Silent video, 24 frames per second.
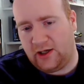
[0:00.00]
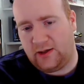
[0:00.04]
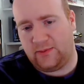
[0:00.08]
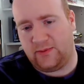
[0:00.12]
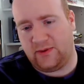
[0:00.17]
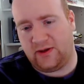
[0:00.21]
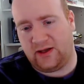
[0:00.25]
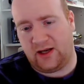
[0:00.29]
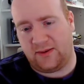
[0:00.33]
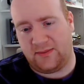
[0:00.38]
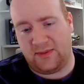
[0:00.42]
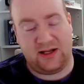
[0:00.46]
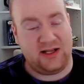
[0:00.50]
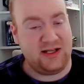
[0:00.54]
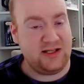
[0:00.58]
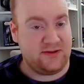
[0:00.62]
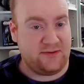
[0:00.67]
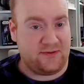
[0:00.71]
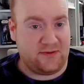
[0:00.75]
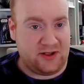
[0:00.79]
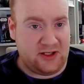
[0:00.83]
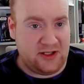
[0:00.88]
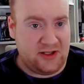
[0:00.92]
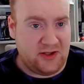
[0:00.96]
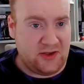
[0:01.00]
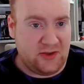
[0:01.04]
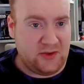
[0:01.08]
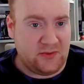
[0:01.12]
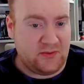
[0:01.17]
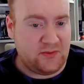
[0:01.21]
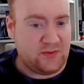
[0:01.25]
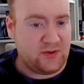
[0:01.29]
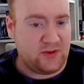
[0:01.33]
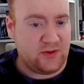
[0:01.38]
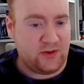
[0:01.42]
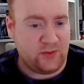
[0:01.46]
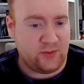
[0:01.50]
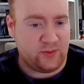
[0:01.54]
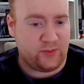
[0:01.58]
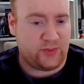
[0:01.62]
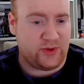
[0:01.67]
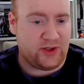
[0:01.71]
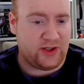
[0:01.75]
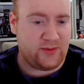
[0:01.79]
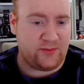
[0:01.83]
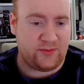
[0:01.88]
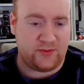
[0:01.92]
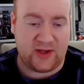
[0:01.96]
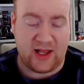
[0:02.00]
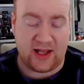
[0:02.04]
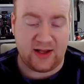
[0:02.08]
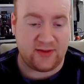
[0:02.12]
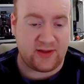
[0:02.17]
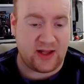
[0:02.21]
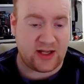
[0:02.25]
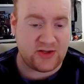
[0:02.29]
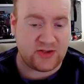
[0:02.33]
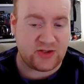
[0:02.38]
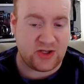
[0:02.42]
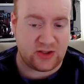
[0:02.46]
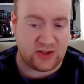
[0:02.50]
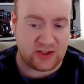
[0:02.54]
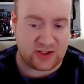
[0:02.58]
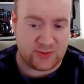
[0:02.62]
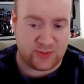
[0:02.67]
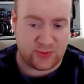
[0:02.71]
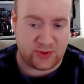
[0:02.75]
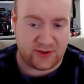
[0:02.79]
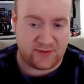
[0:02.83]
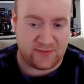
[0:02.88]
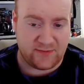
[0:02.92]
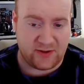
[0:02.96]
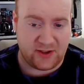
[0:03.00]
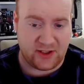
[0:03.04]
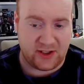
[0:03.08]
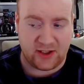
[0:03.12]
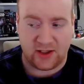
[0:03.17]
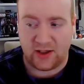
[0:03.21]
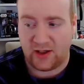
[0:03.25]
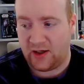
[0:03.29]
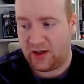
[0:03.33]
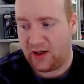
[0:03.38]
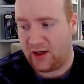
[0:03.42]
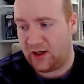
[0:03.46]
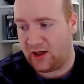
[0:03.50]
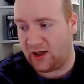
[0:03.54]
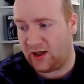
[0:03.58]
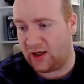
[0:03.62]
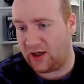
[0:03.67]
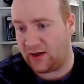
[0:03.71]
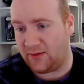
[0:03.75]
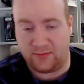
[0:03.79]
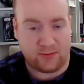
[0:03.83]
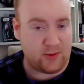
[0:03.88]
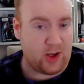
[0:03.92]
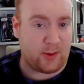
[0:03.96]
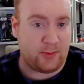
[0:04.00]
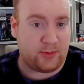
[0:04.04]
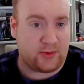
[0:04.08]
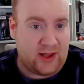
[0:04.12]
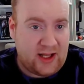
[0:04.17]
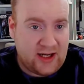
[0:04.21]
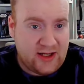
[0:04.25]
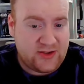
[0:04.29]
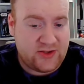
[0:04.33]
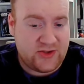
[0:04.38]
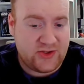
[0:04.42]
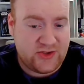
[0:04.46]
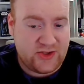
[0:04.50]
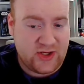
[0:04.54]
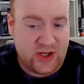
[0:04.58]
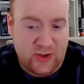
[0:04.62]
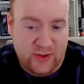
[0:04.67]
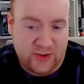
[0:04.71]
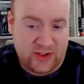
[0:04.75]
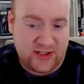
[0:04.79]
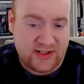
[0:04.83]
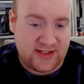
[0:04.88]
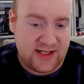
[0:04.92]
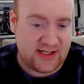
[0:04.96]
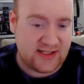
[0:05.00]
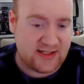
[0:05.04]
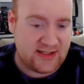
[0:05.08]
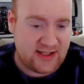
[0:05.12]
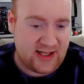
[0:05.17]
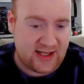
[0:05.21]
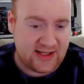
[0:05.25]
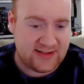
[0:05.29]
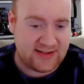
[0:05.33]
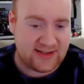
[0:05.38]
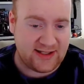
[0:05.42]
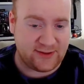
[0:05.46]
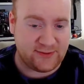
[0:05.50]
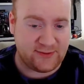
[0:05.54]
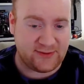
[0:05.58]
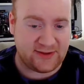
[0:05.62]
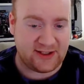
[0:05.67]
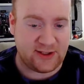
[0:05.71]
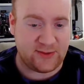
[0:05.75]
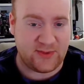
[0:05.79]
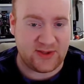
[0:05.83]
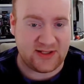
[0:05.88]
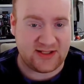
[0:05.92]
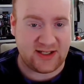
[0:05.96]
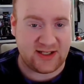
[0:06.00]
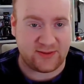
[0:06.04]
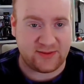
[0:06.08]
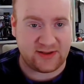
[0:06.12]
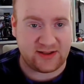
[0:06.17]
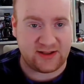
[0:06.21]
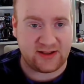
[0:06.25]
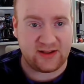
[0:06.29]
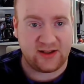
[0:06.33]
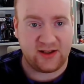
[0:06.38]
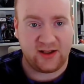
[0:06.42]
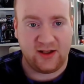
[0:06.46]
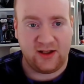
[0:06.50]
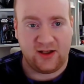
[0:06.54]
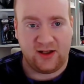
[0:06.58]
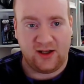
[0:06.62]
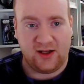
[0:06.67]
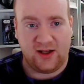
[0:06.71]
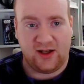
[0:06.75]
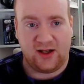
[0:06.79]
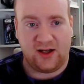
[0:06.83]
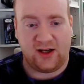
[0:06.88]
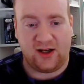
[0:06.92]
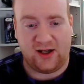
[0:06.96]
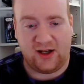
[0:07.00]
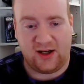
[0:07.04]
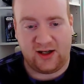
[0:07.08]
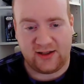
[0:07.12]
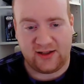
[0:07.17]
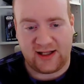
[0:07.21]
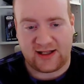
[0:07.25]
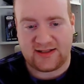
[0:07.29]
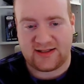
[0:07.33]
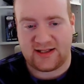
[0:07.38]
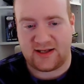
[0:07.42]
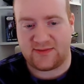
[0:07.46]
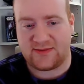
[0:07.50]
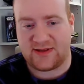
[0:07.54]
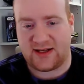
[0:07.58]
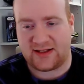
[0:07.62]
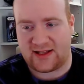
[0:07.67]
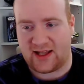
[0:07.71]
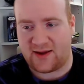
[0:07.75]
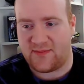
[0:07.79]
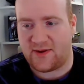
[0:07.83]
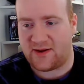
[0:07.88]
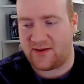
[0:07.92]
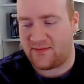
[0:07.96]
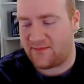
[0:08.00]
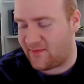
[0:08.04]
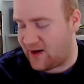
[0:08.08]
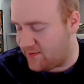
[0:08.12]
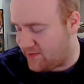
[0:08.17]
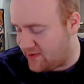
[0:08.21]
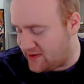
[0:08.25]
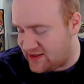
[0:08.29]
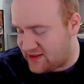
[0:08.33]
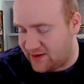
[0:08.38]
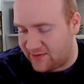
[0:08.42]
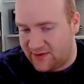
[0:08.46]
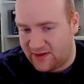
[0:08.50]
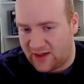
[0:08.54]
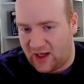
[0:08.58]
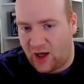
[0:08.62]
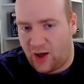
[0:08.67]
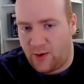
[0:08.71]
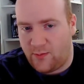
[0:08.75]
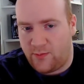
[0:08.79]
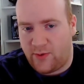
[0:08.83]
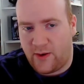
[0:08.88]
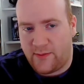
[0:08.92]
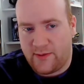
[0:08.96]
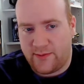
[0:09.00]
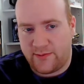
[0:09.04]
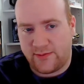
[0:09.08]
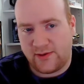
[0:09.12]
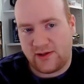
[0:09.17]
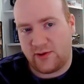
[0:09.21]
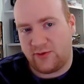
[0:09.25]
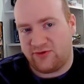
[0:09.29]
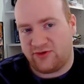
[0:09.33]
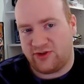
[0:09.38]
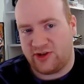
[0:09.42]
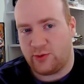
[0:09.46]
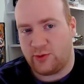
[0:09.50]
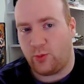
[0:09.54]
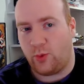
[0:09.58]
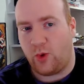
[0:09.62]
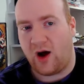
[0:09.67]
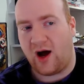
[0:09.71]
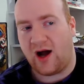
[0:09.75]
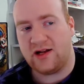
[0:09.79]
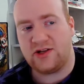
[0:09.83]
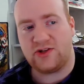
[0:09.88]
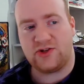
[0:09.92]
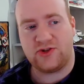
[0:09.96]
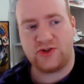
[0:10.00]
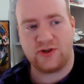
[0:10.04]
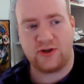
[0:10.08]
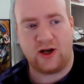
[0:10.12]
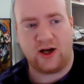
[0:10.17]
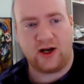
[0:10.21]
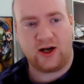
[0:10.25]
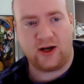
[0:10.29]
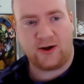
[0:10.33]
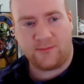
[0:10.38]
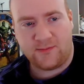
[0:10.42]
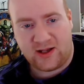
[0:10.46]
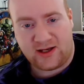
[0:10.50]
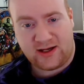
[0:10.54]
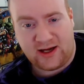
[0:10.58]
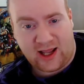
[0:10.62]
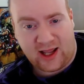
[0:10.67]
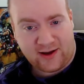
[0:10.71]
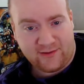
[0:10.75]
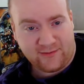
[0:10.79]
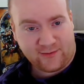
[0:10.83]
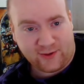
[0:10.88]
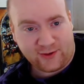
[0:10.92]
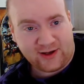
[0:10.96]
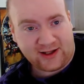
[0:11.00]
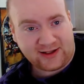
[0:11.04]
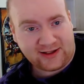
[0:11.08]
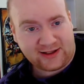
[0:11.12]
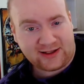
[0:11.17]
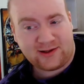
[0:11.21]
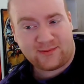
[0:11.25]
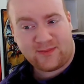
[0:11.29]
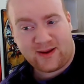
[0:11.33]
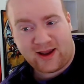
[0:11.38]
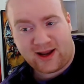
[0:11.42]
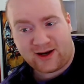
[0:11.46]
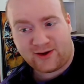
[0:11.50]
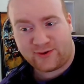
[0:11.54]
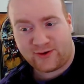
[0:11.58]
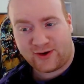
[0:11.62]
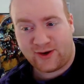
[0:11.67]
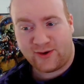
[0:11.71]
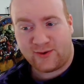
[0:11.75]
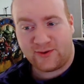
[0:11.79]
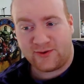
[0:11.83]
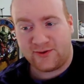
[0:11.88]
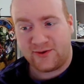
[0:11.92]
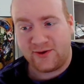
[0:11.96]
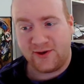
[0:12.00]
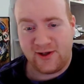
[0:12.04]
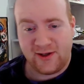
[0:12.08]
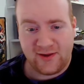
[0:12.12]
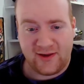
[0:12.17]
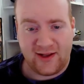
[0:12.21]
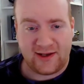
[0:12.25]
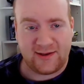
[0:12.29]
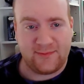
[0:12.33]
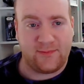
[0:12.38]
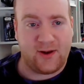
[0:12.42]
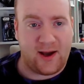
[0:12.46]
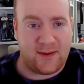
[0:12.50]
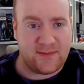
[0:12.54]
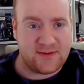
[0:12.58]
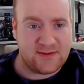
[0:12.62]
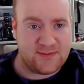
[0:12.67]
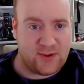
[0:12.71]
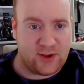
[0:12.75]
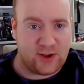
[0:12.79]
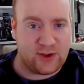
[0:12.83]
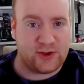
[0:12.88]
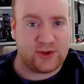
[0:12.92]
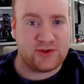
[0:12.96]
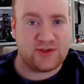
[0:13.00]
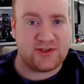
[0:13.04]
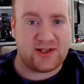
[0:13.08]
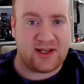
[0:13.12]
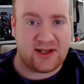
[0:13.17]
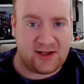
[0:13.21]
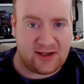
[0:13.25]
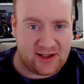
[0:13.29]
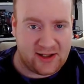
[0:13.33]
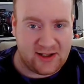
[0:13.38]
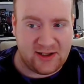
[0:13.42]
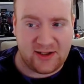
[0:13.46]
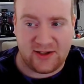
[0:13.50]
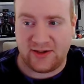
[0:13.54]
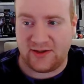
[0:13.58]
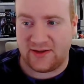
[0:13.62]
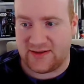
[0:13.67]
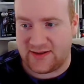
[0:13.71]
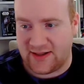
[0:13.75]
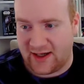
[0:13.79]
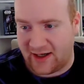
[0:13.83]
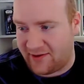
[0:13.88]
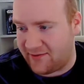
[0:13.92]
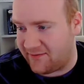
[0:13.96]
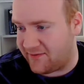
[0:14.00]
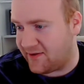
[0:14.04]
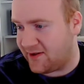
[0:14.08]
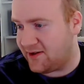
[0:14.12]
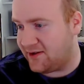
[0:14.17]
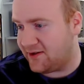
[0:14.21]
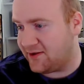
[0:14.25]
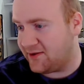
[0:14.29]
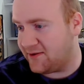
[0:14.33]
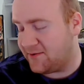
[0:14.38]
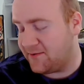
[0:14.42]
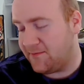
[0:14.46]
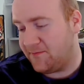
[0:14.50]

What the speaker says: But I mean, he's a funny dude. But that show looks pretty funny. I'm glad it's a show, because that's definitely gonna be something. That seems like might be something I'll probably rewatch. And have on like in the background, like Bob's Burgers, King of the Hill, Seinfeld.